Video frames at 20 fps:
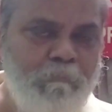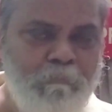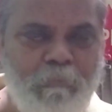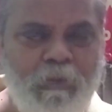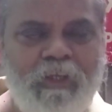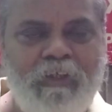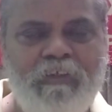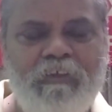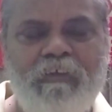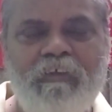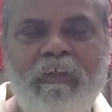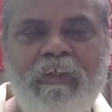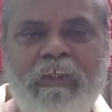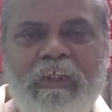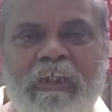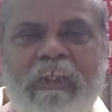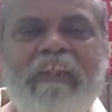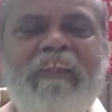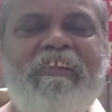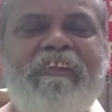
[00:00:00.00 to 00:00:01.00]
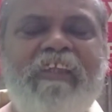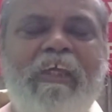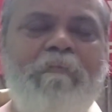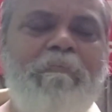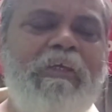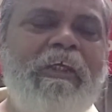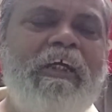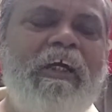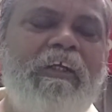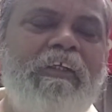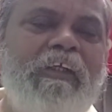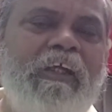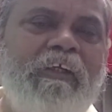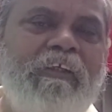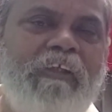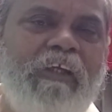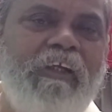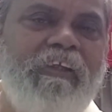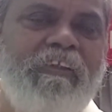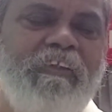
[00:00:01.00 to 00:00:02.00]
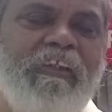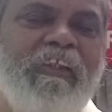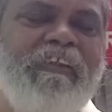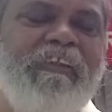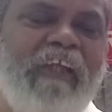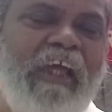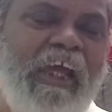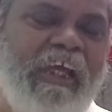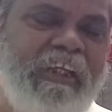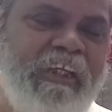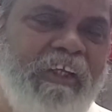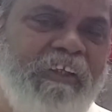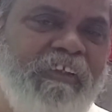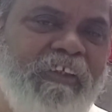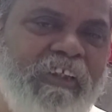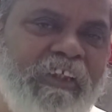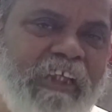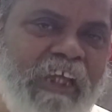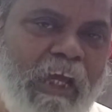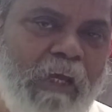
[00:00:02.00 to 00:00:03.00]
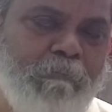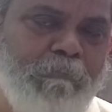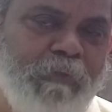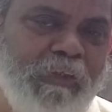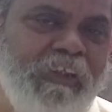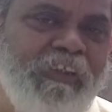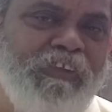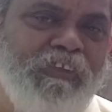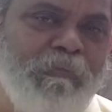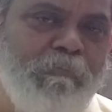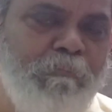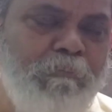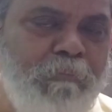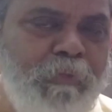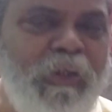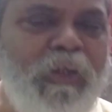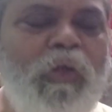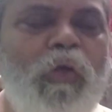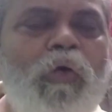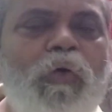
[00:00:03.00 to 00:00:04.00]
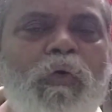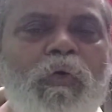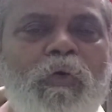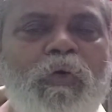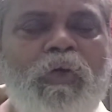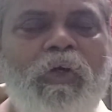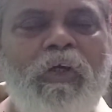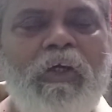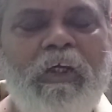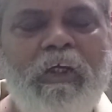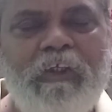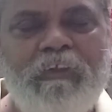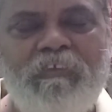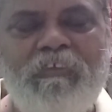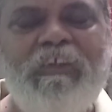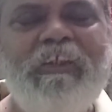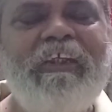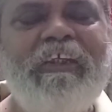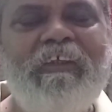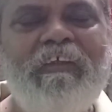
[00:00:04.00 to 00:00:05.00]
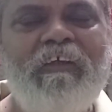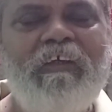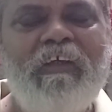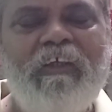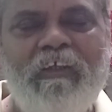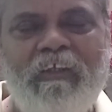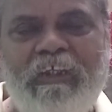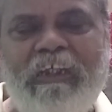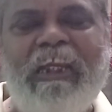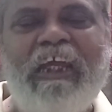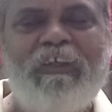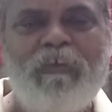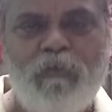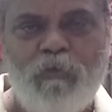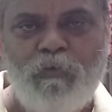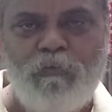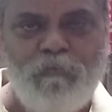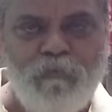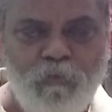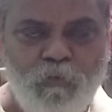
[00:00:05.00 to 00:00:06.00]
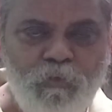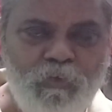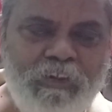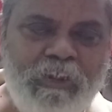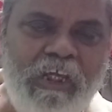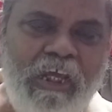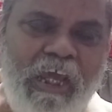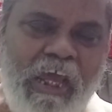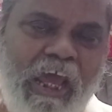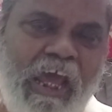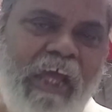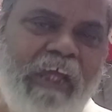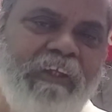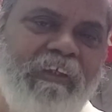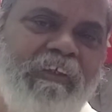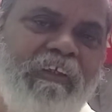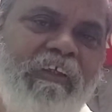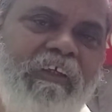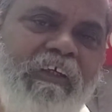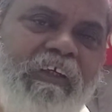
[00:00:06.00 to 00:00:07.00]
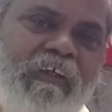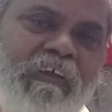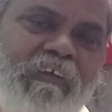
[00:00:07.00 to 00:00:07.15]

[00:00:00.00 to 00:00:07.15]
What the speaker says: But in semiconductors, this energy gap is below 3 electron volt and the